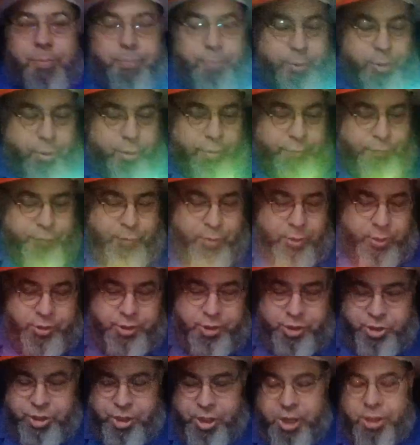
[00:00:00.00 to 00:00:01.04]
Beautiful, it
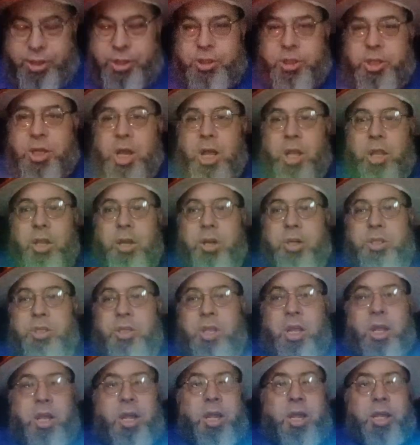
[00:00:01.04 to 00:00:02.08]
just changes colors,
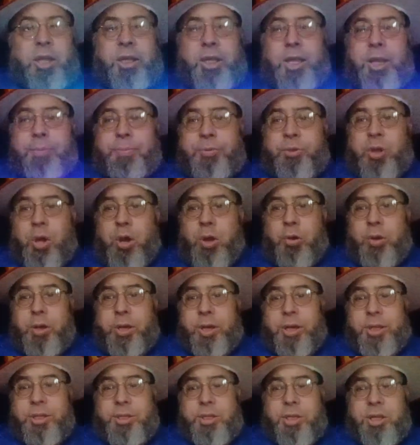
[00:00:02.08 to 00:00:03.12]
keeps
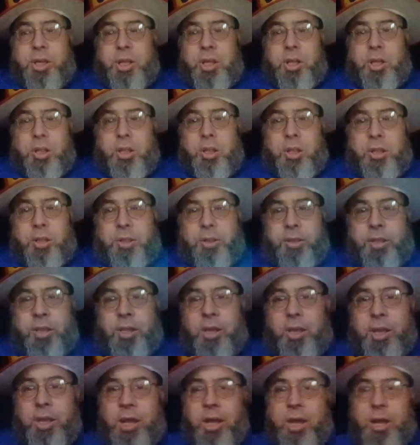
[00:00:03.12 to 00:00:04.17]
going until
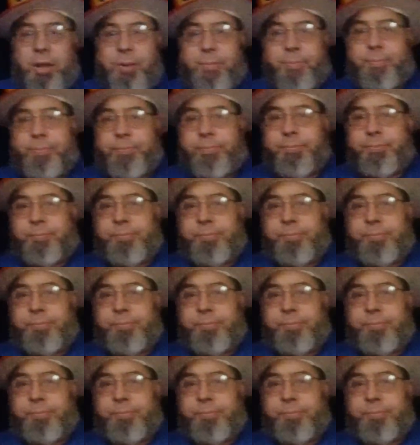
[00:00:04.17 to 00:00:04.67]
the, um,